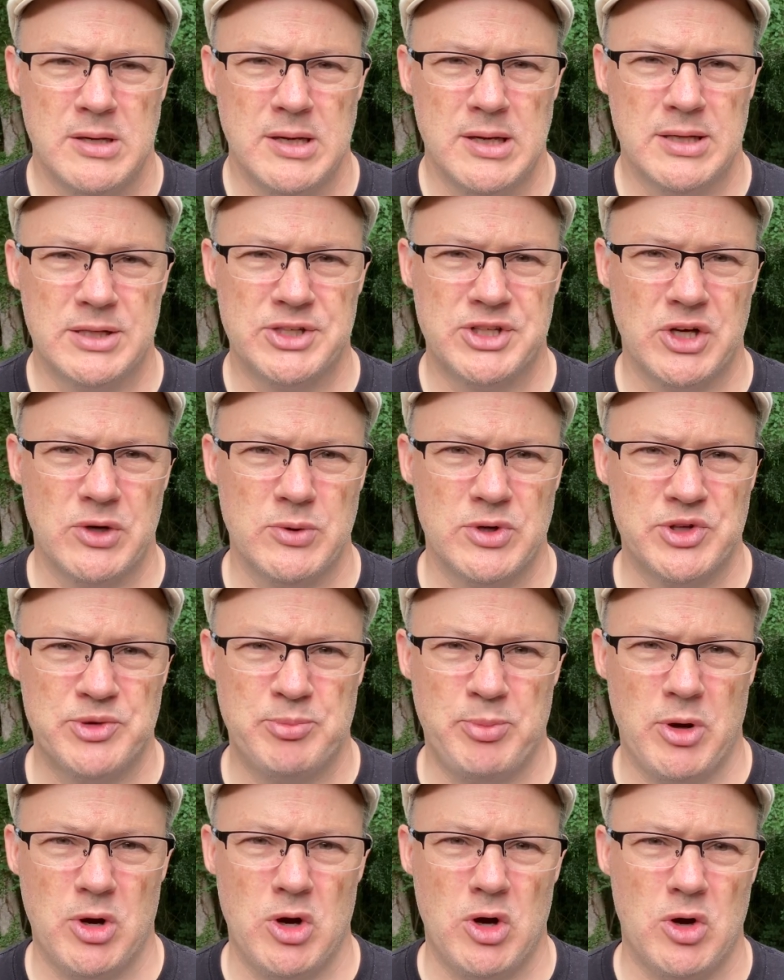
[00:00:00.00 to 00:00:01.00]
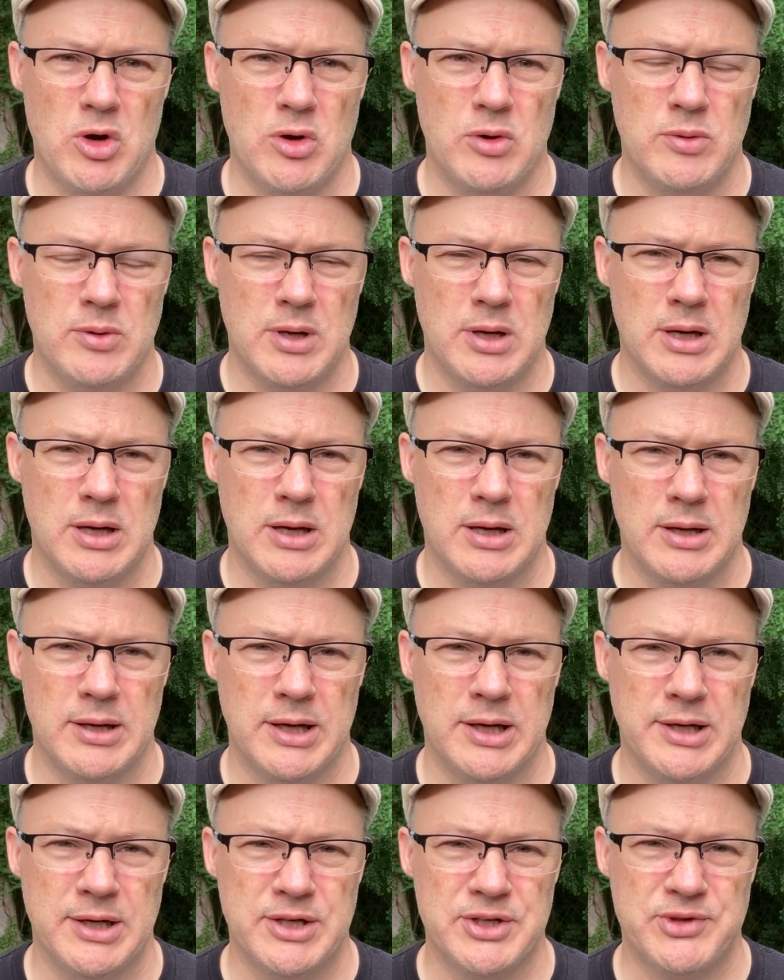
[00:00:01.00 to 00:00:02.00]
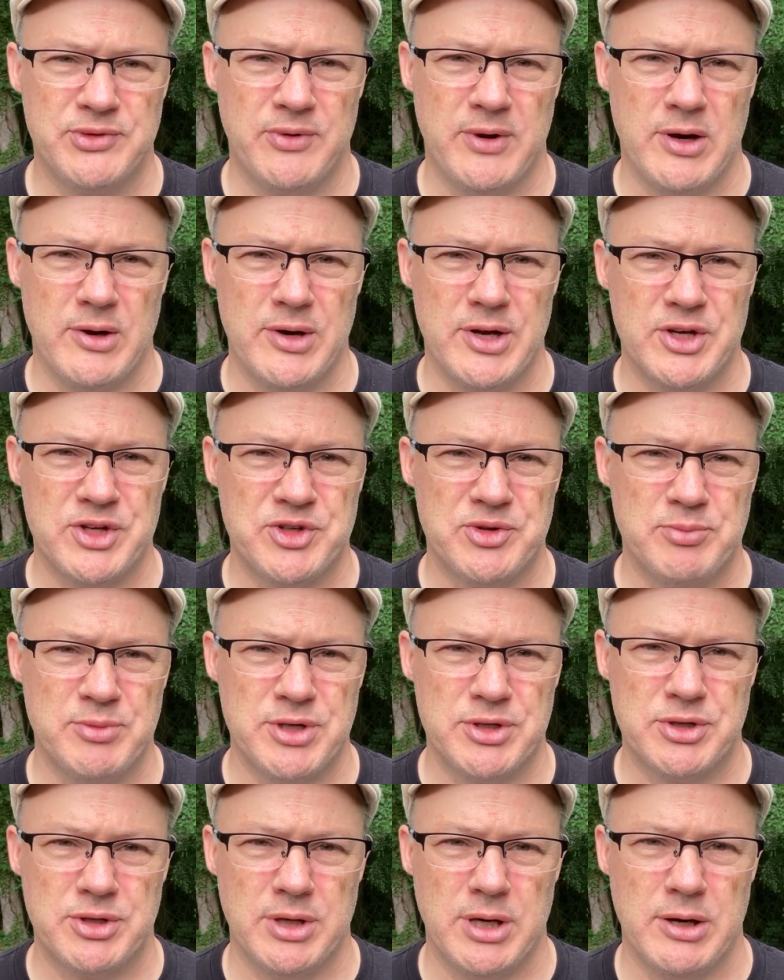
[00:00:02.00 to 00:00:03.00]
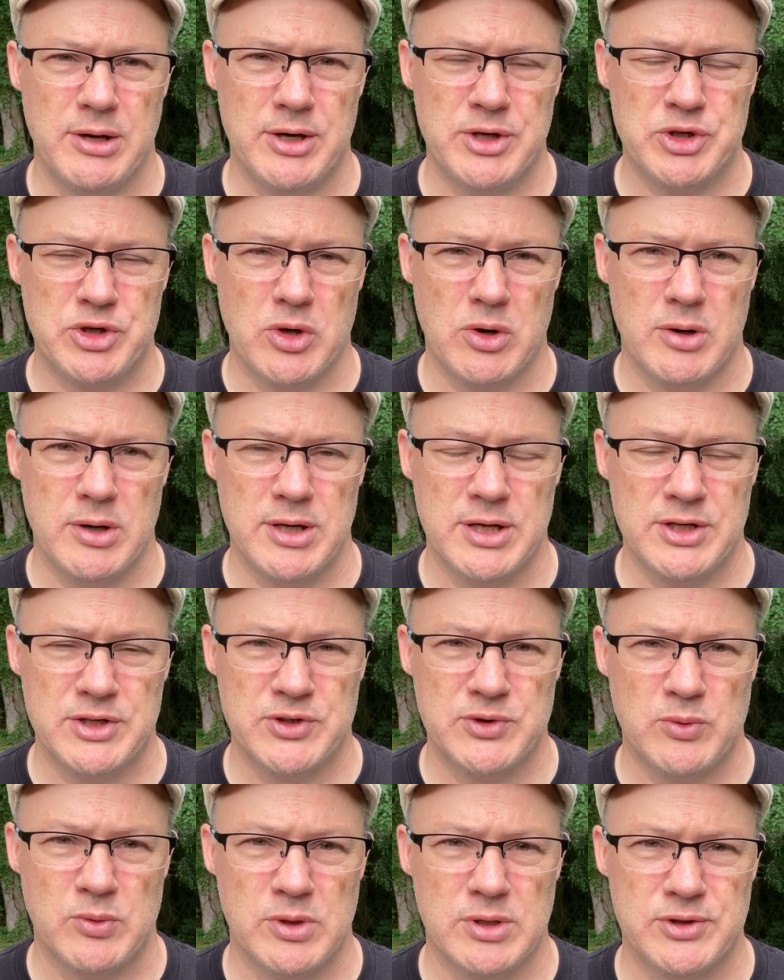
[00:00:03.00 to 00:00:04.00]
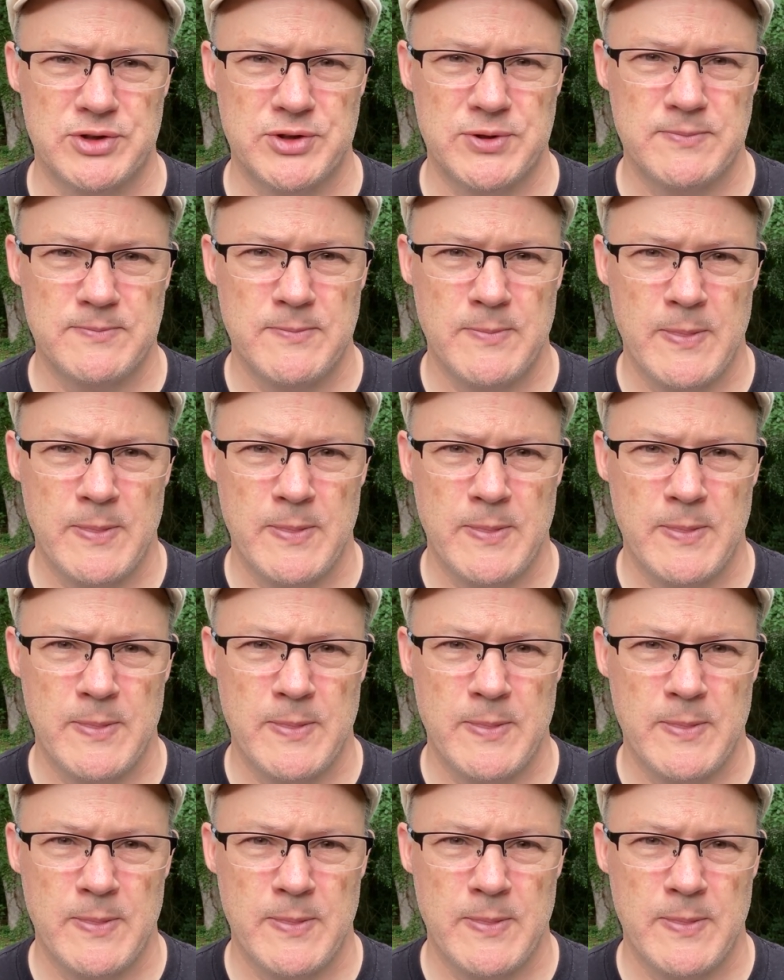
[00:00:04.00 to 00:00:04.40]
And so as Paul uh, in his various missionary journeys was